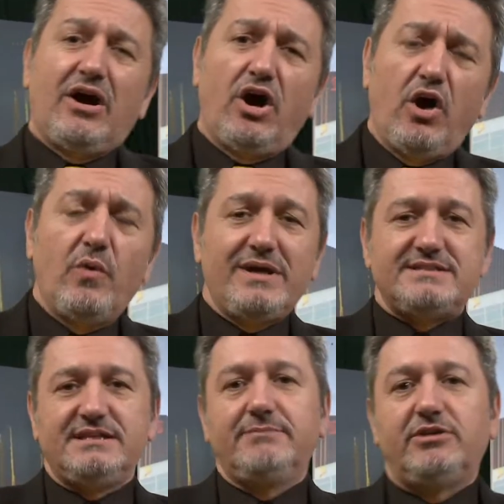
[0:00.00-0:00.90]

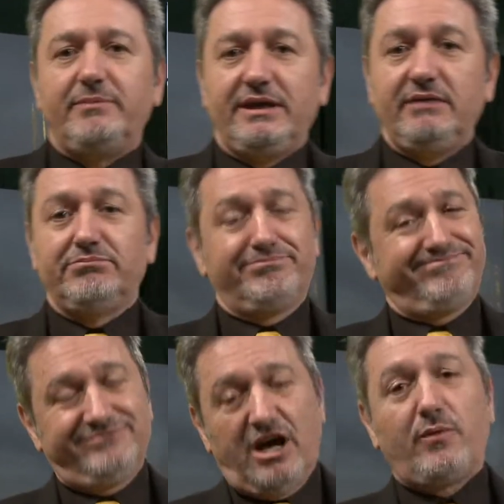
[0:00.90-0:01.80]
always seem to be
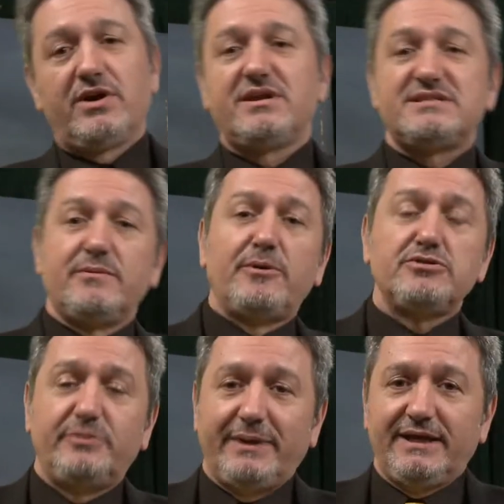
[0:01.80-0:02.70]
not where they're
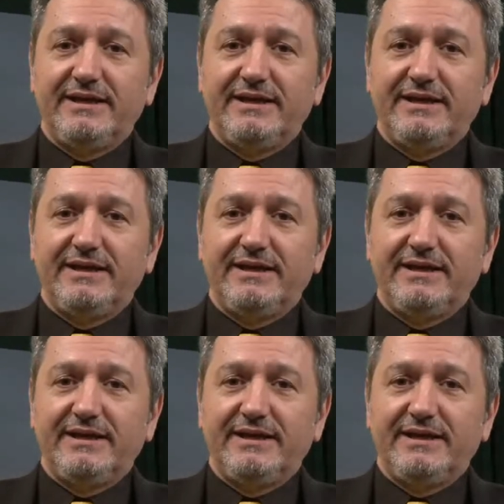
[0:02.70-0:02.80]
supposed to be.